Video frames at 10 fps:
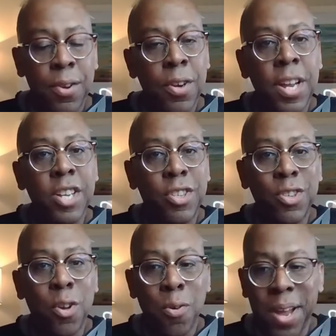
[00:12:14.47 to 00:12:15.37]
let's
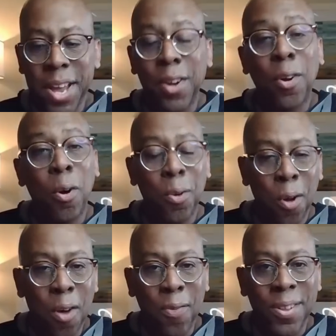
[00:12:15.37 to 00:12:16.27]
just go ahead and hold
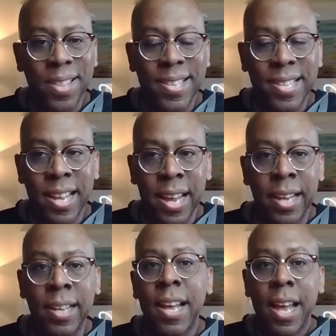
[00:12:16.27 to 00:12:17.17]
off on this
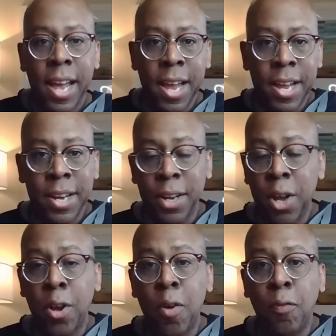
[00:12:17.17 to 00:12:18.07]
thing and
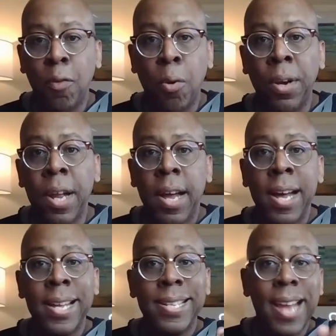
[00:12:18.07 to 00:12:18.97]
go forward.
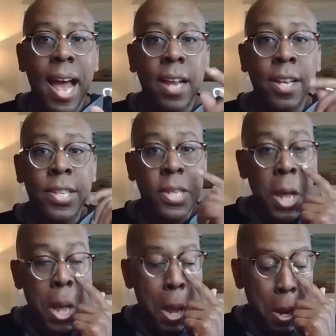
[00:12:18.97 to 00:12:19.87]
Dallas,
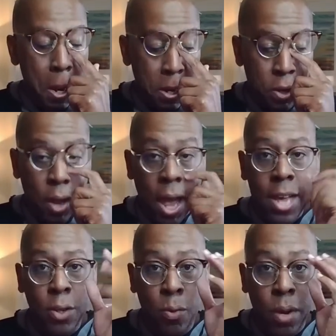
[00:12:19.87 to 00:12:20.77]
you
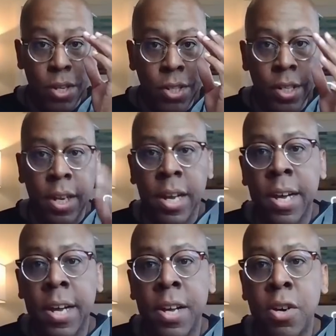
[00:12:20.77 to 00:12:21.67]
asked the question,
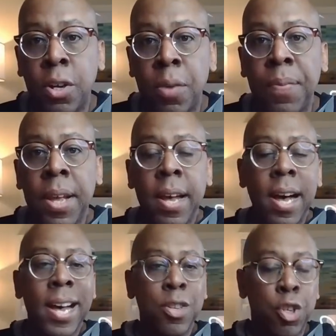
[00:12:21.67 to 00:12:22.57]
Hookem,
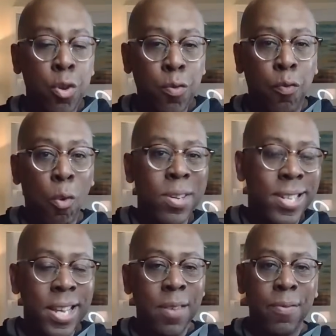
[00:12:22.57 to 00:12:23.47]
June
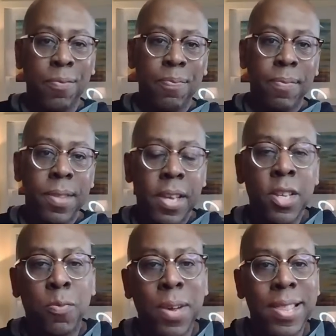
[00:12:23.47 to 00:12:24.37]
14th
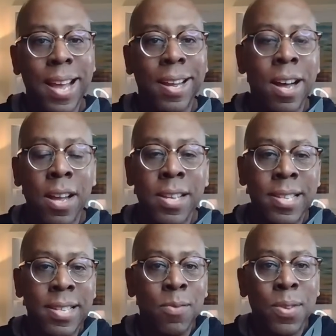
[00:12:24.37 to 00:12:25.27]
is when
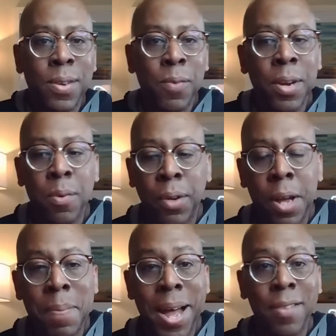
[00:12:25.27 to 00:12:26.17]
when it will
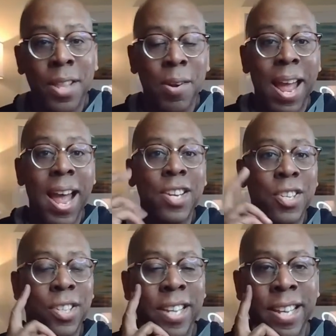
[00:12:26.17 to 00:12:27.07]
come out. They're
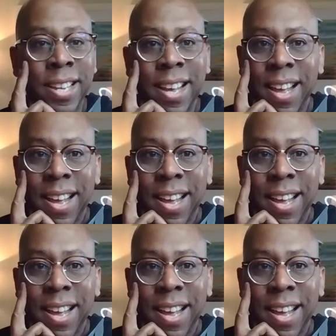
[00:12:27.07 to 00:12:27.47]
actually,